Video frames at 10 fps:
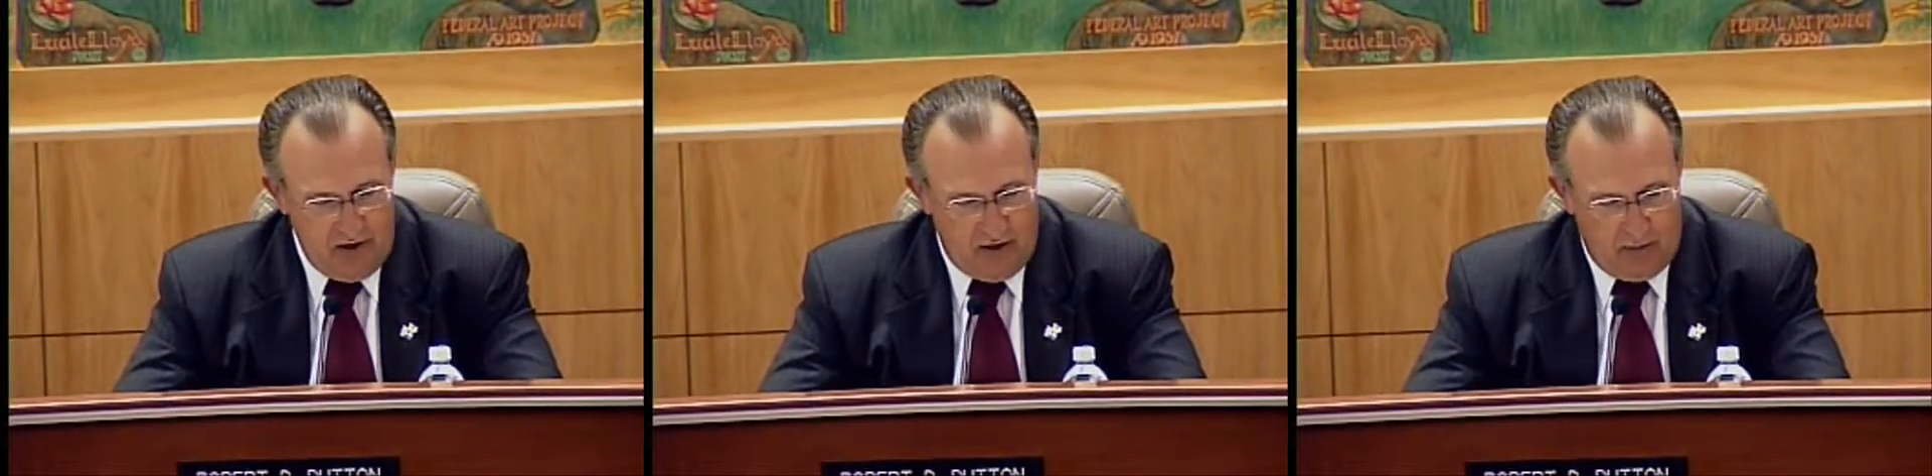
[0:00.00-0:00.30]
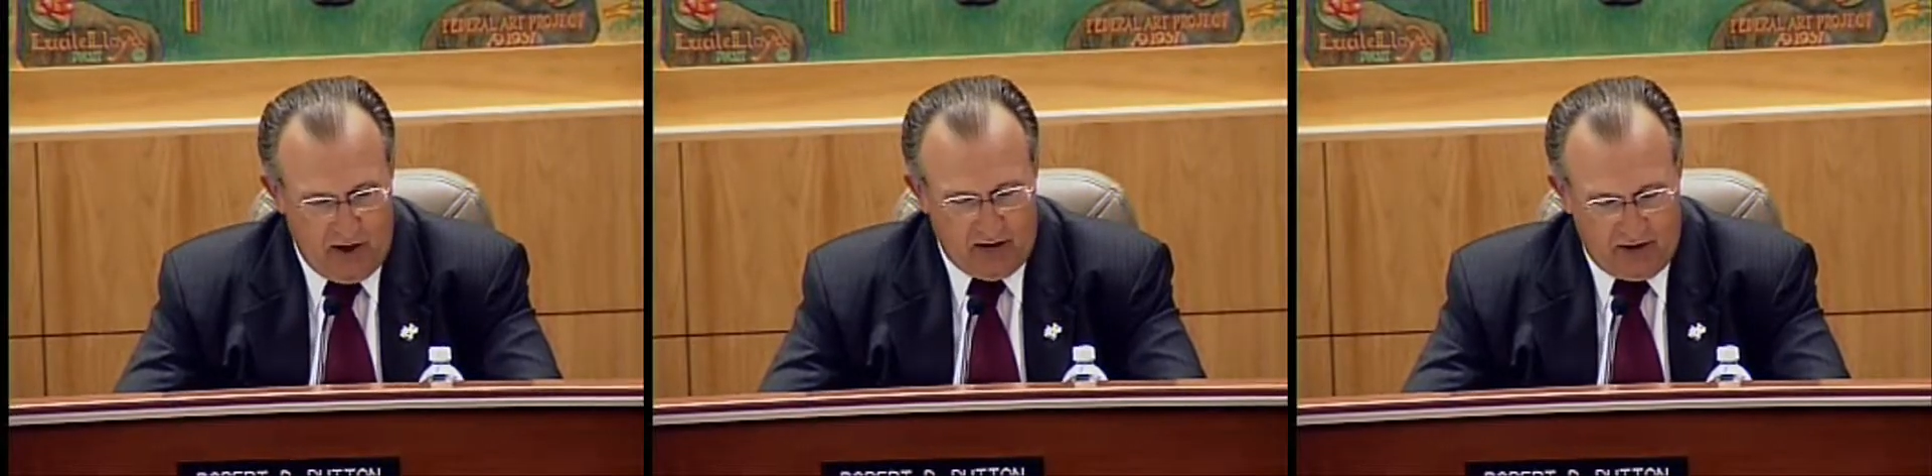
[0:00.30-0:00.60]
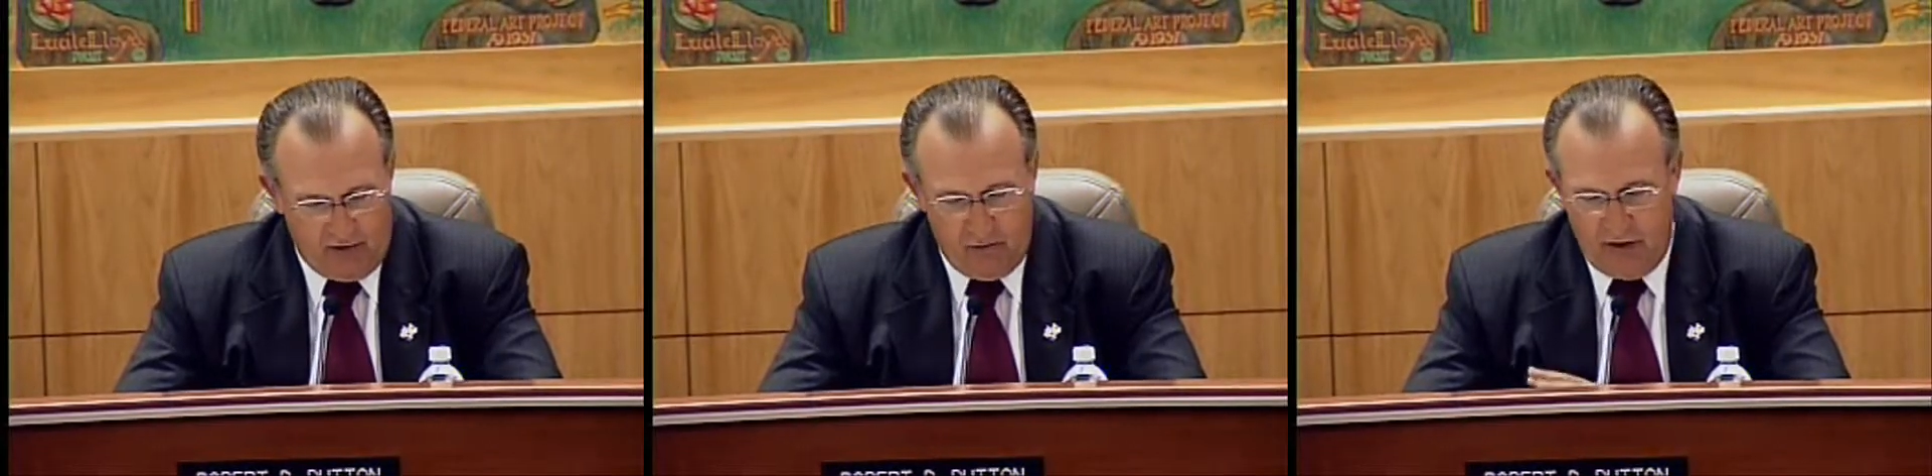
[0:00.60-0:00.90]
about
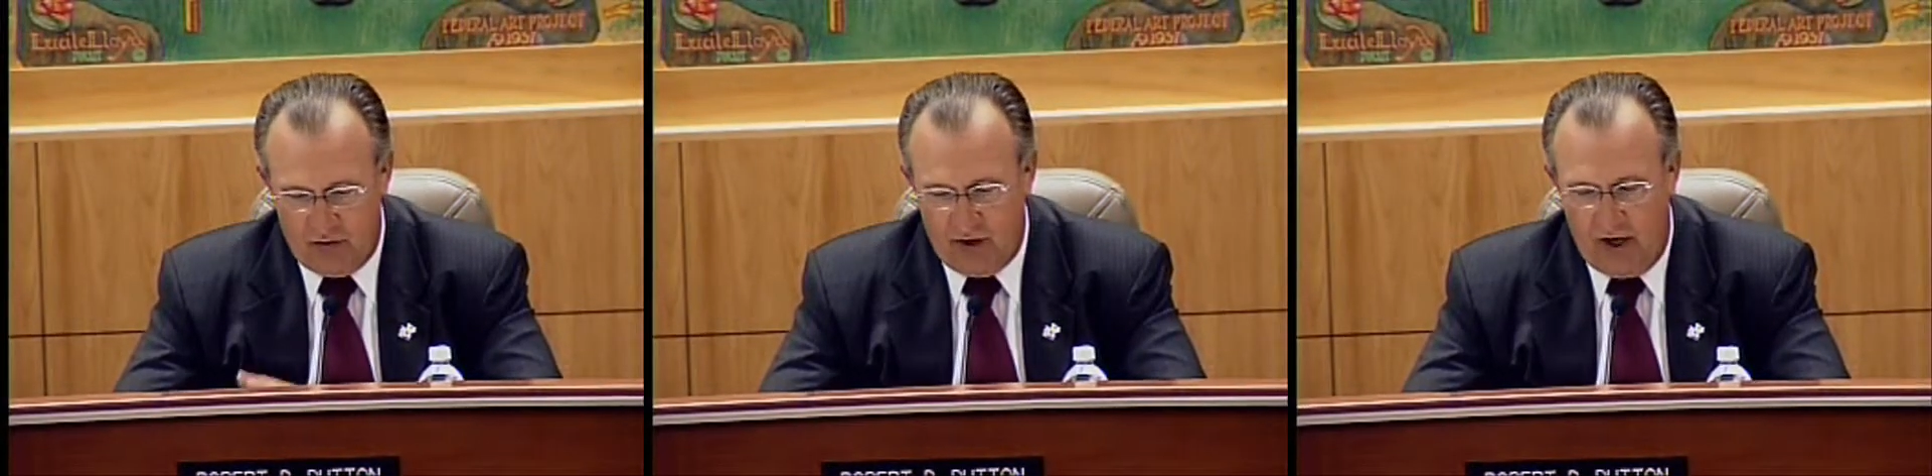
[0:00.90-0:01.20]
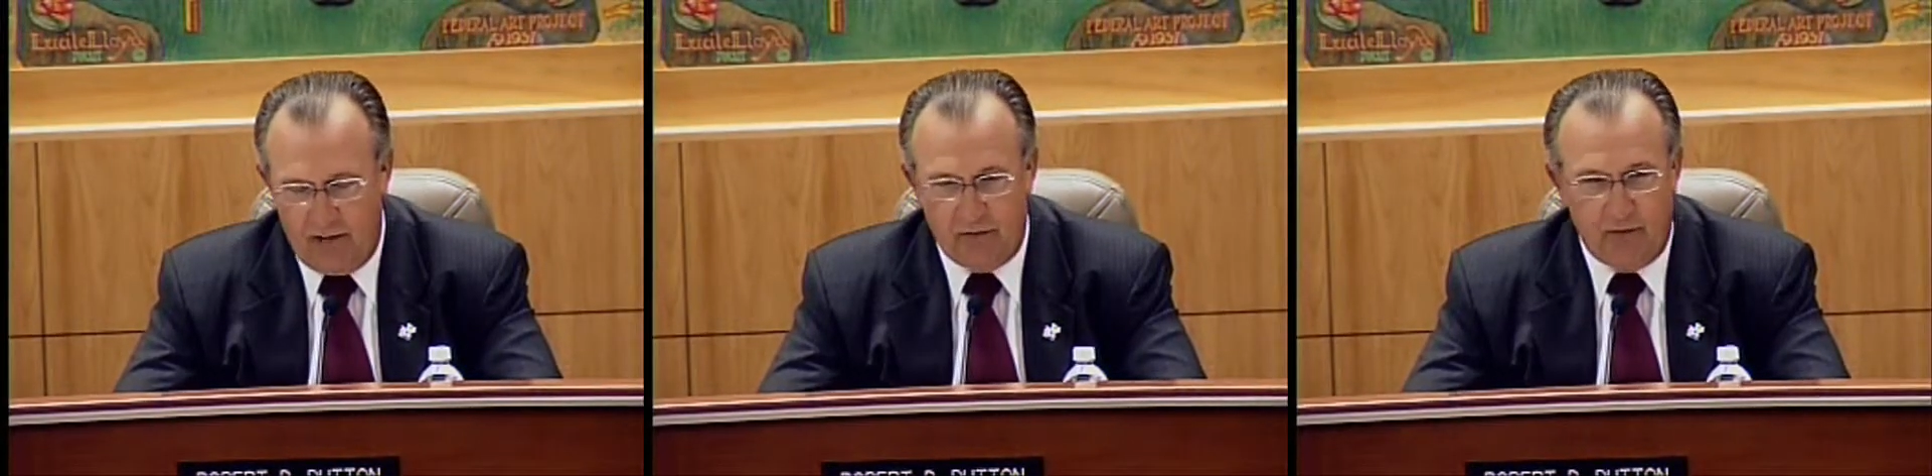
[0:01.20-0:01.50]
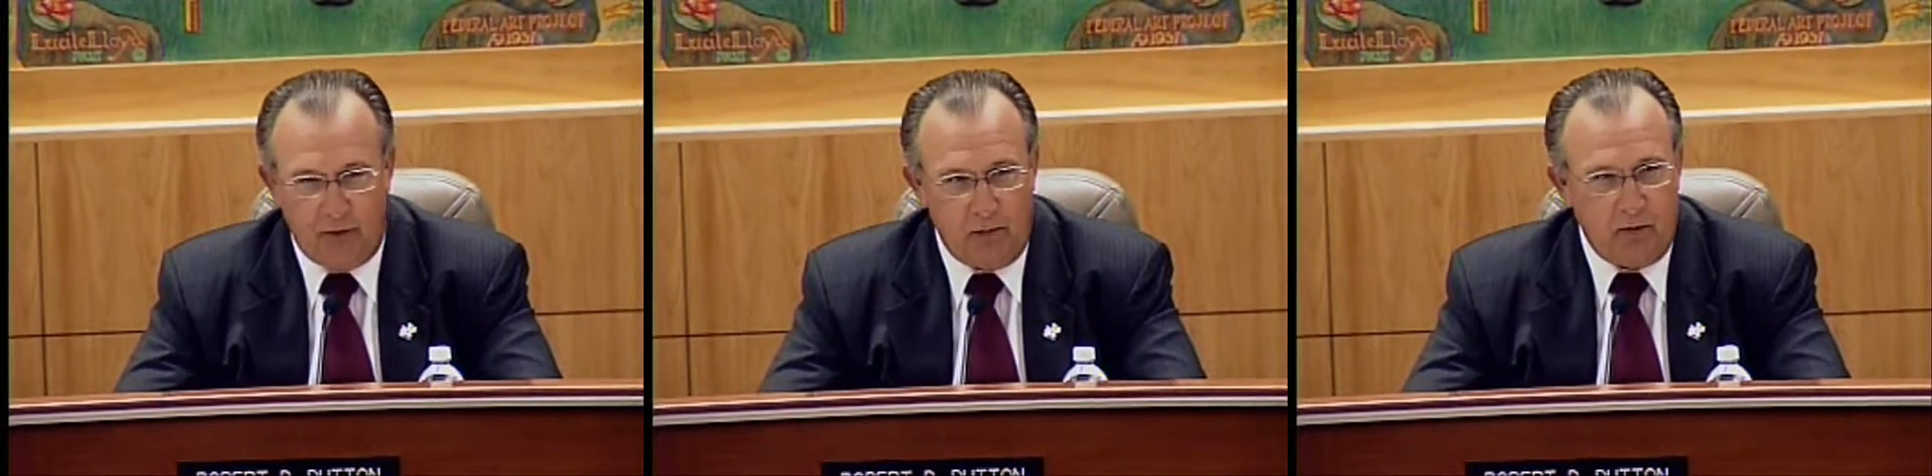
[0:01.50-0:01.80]
government jobs
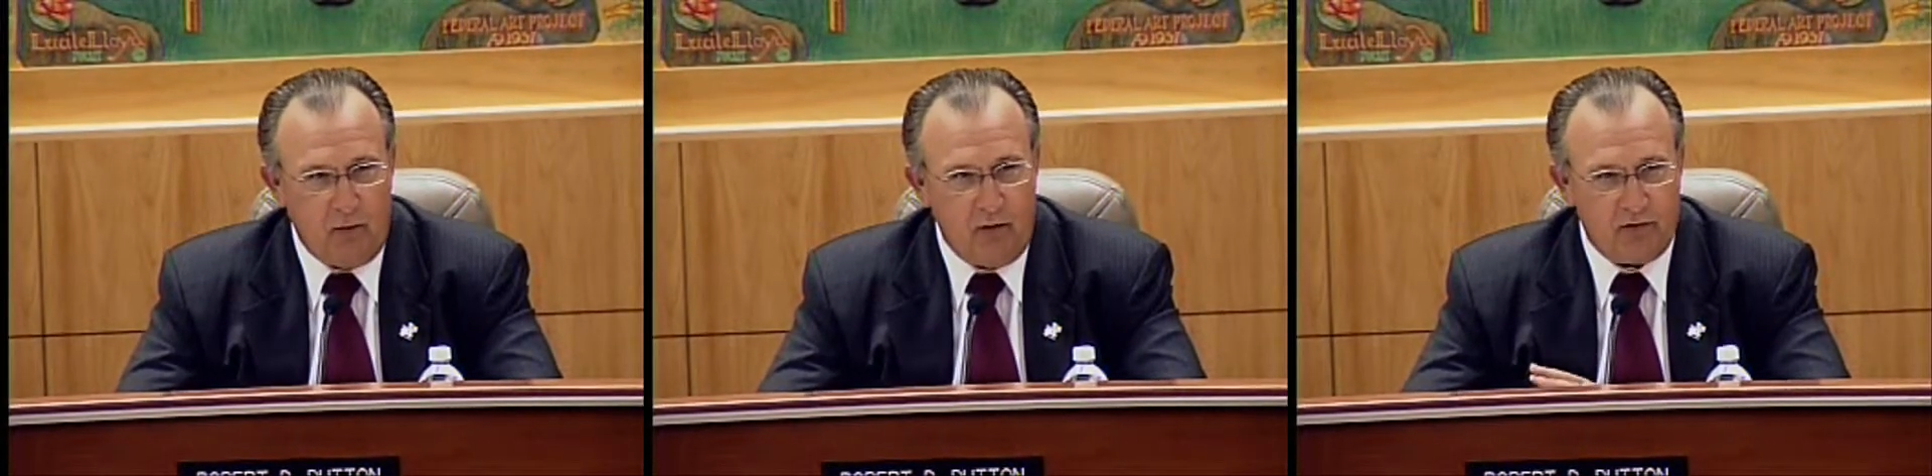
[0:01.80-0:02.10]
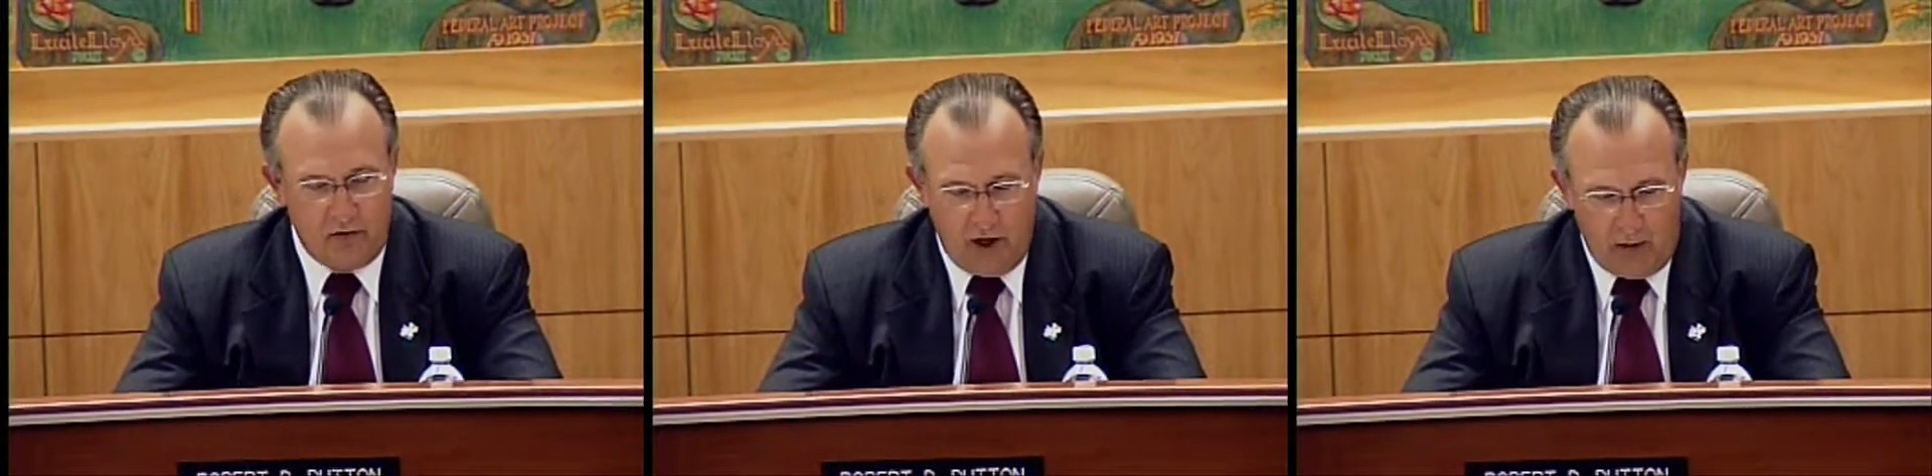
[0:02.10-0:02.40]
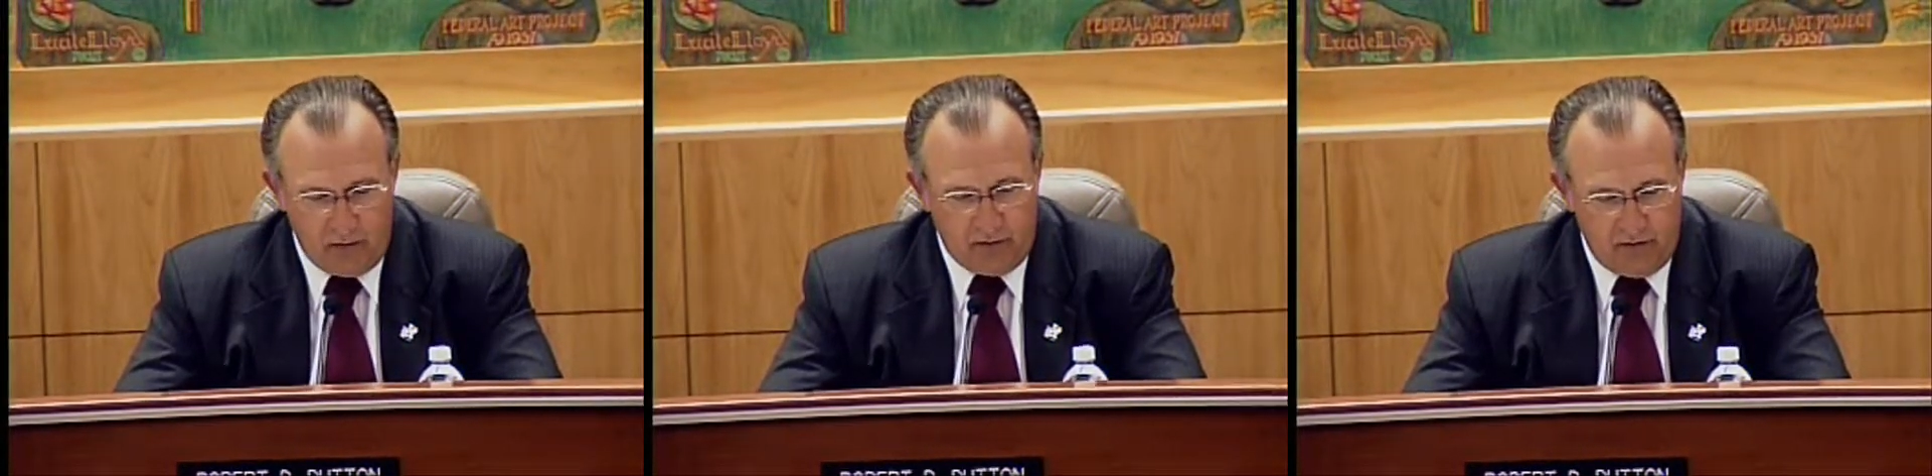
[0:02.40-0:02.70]
and public works
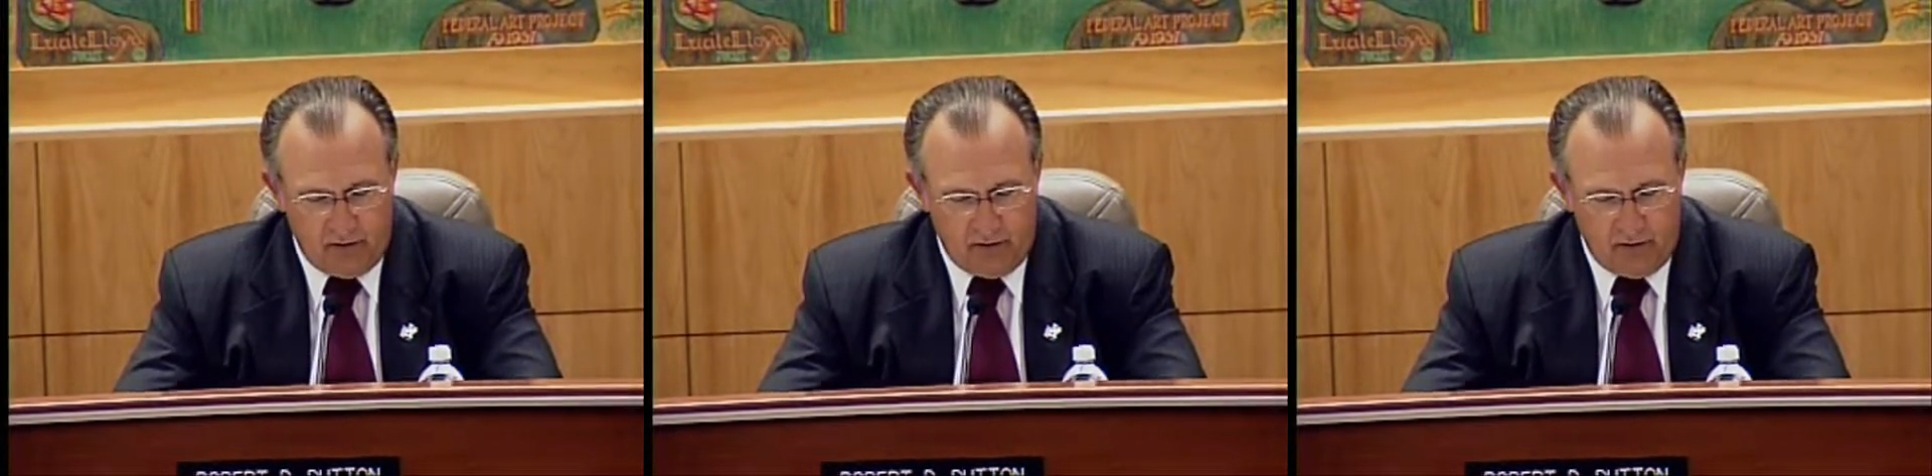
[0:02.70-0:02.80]
jobs,